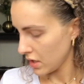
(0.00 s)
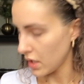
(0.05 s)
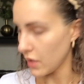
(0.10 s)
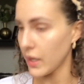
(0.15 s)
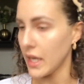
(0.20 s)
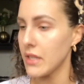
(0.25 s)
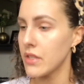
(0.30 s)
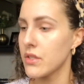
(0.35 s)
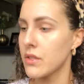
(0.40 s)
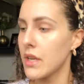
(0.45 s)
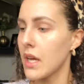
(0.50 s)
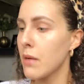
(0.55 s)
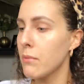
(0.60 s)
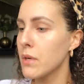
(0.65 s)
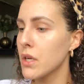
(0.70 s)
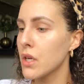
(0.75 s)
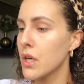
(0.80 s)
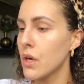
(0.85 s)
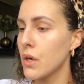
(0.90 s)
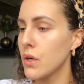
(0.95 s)
Okay, so now I'm
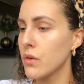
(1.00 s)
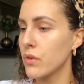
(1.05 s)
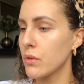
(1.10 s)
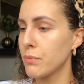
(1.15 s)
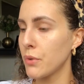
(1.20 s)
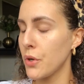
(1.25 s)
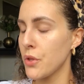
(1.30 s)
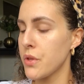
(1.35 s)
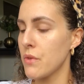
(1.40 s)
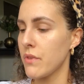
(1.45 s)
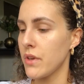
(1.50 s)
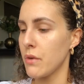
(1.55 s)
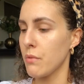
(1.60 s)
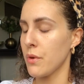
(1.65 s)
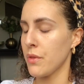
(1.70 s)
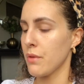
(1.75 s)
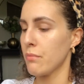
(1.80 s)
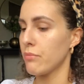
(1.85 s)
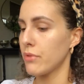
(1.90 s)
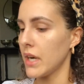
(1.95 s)
gonna go over both of it
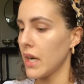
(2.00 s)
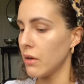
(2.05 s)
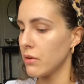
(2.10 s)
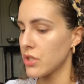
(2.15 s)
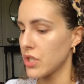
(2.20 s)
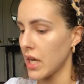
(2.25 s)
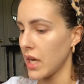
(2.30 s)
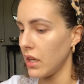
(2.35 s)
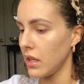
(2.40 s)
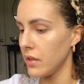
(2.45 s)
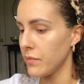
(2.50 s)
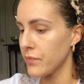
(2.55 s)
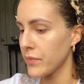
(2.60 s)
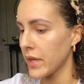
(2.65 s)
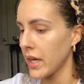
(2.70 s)
with a brow gel.